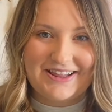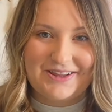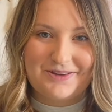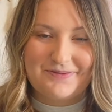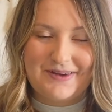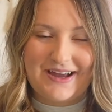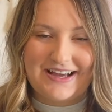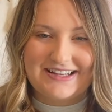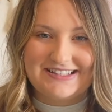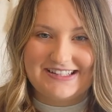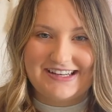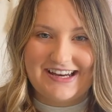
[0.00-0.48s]

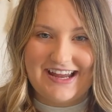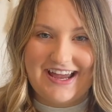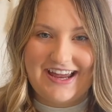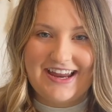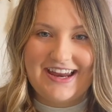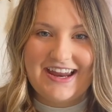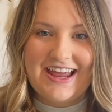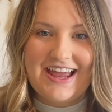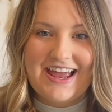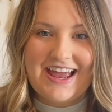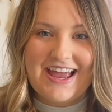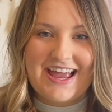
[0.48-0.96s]

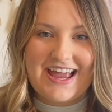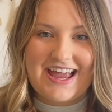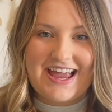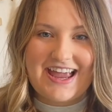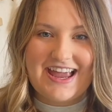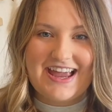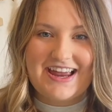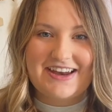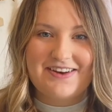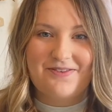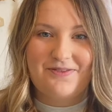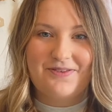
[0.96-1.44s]
bassinet,
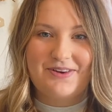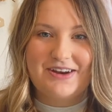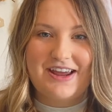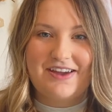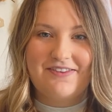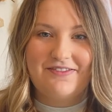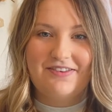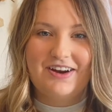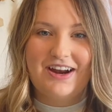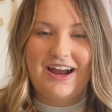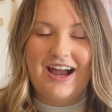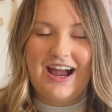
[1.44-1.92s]
and
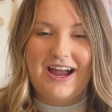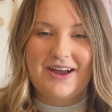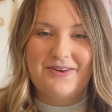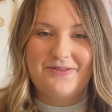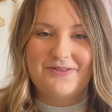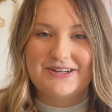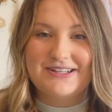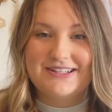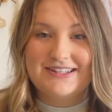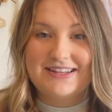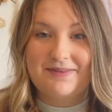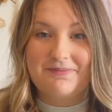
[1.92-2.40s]
whenever I
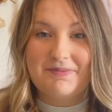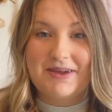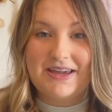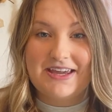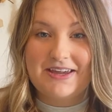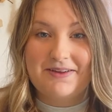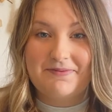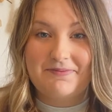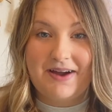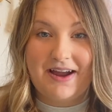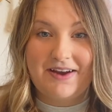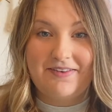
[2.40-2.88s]
was
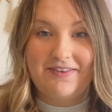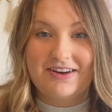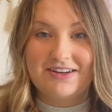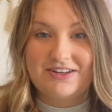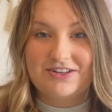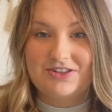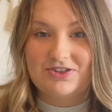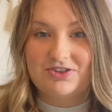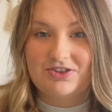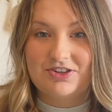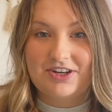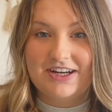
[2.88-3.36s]
making my
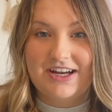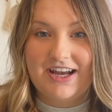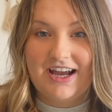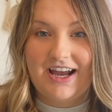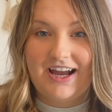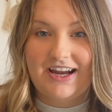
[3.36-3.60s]
registry,